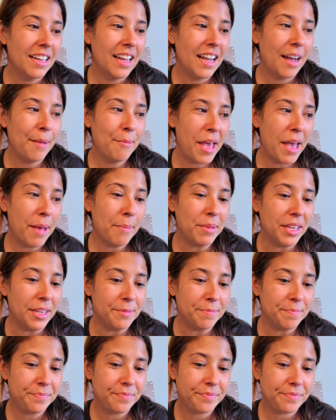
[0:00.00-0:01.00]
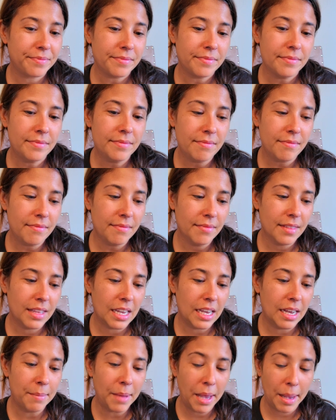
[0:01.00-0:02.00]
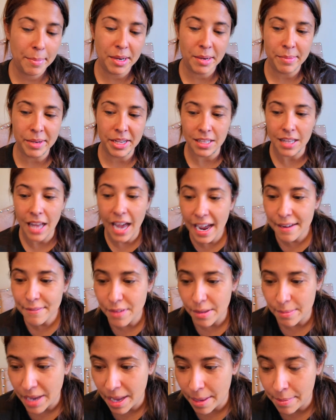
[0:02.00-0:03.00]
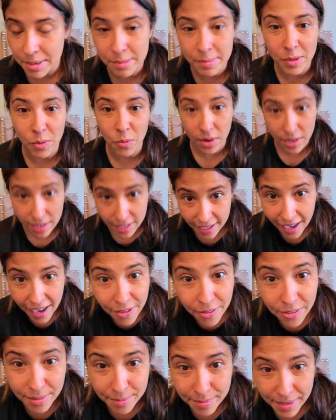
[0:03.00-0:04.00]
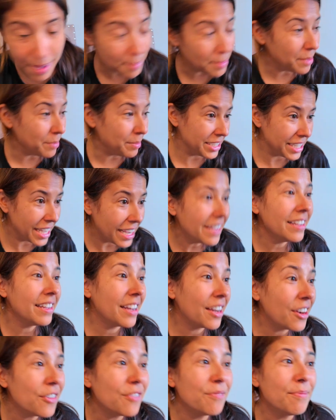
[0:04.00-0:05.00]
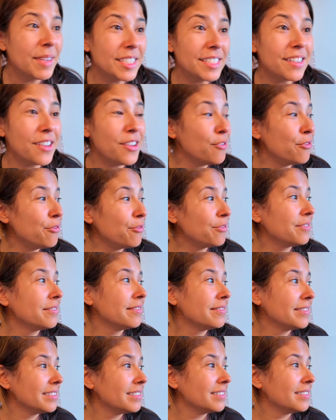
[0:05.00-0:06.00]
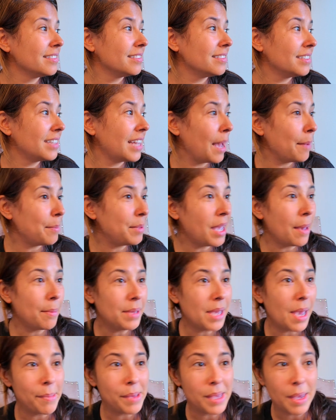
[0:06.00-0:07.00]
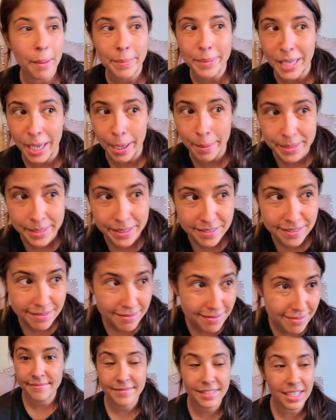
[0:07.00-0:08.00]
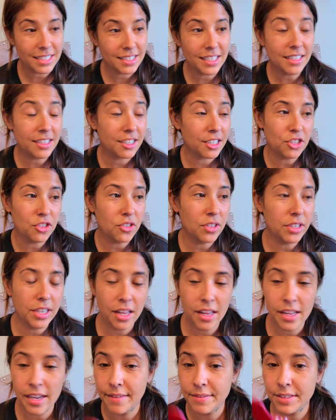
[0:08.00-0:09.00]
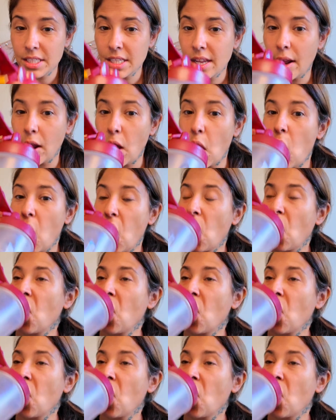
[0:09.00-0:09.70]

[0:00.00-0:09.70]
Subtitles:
I'm happy. I'm happy to be alive. I'm happy to be working out. I'm happy to be taking care of myself. Happy, happy, happy, happy, happy. That's it. That's really all I have to say.